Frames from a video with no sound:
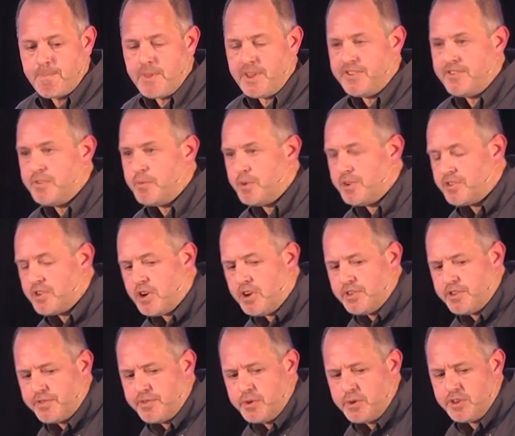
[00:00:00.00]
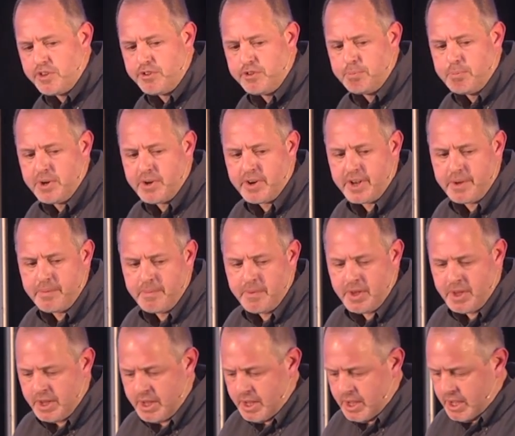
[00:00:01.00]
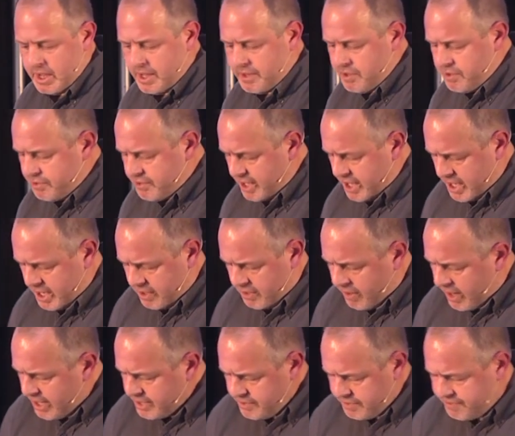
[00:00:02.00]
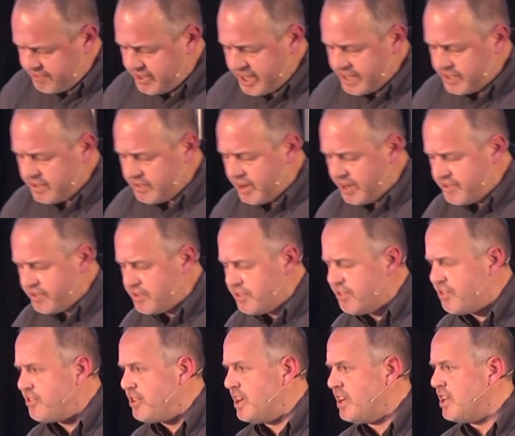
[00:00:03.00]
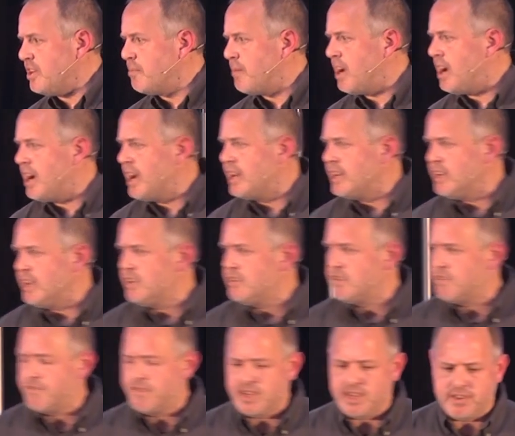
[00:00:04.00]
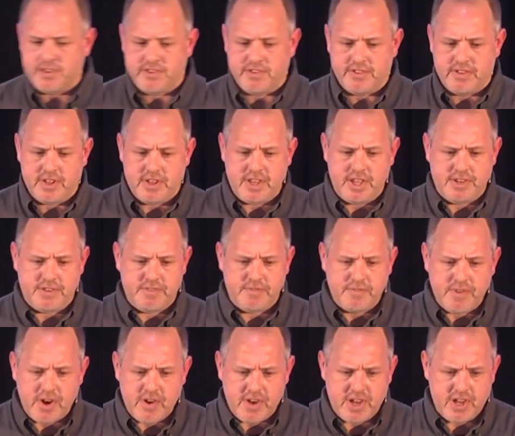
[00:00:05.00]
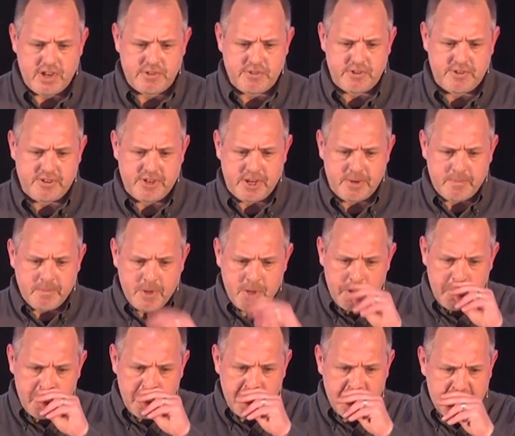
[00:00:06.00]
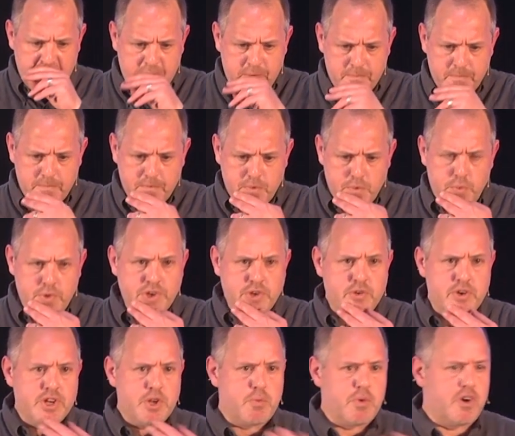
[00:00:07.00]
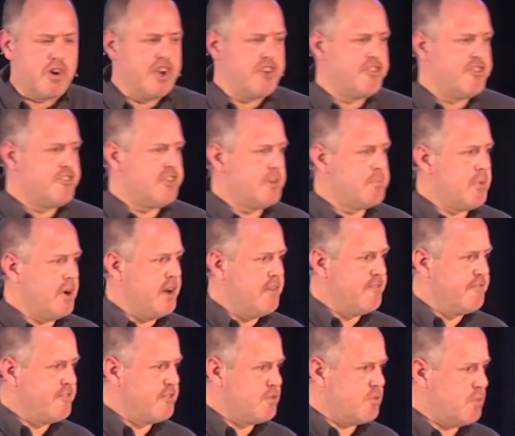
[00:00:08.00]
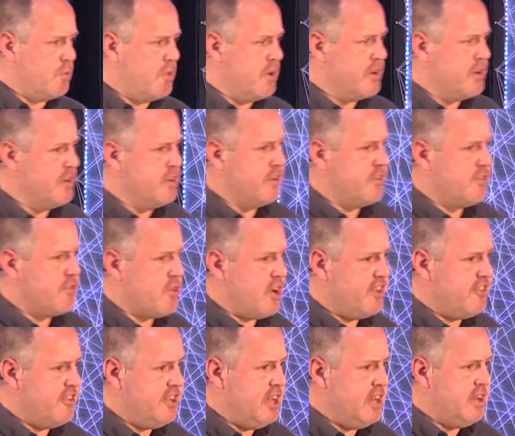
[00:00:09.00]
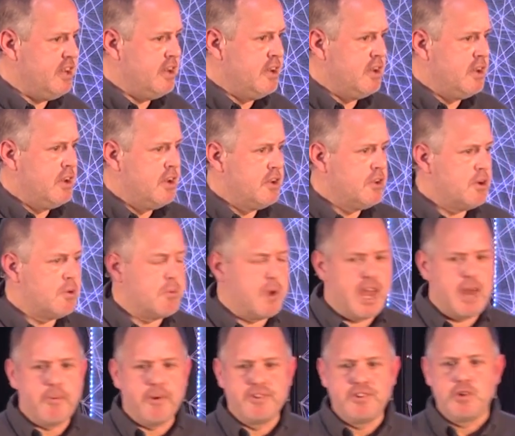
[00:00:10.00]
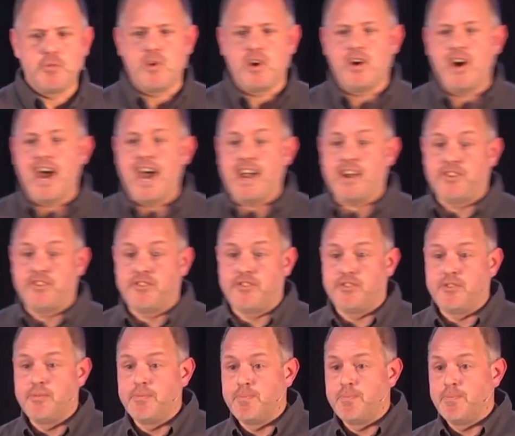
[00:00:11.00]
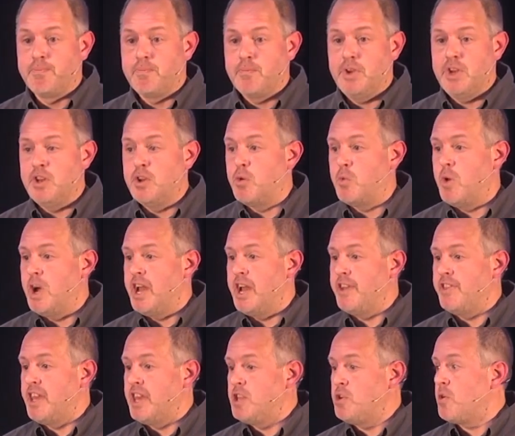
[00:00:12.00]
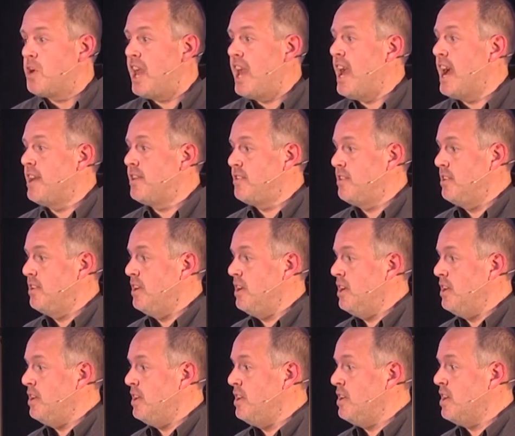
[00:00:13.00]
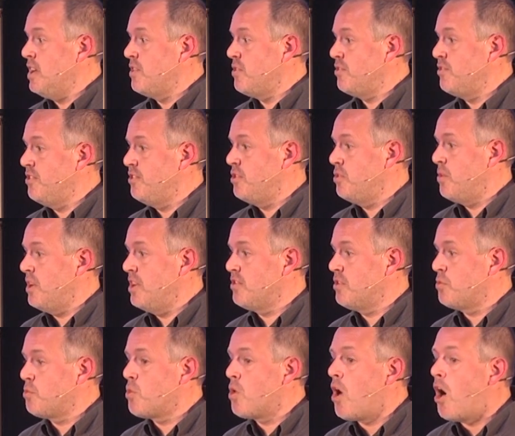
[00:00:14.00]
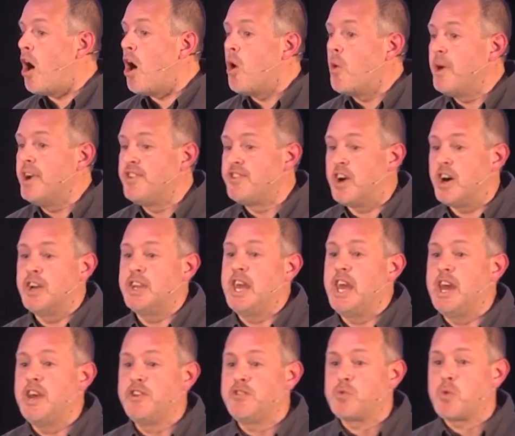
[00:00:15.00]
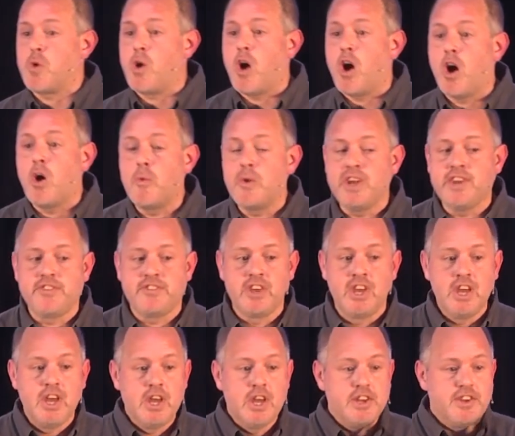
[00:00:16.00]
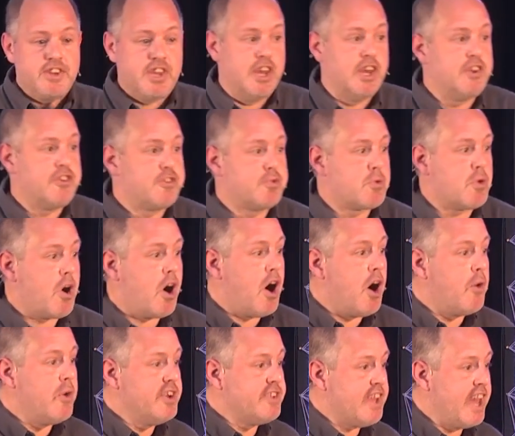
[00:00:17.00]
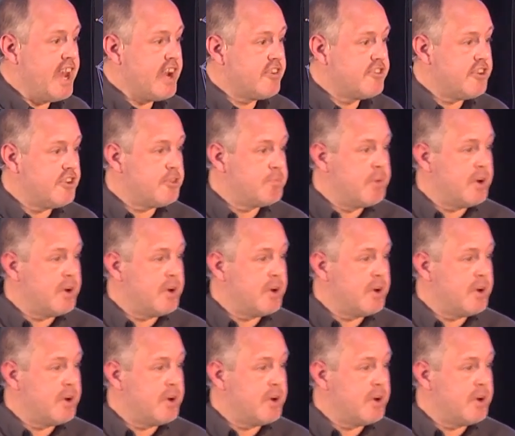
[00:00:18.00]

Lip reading: That's what's called the fruit of the Spirit. And there's a lot of psychological study behind each of these that's very interesting. When you're in a relationship where you're trusting, you're able to relax in a way that you can't in any other situation. We're always on edge. We're always tense. We're always anxious.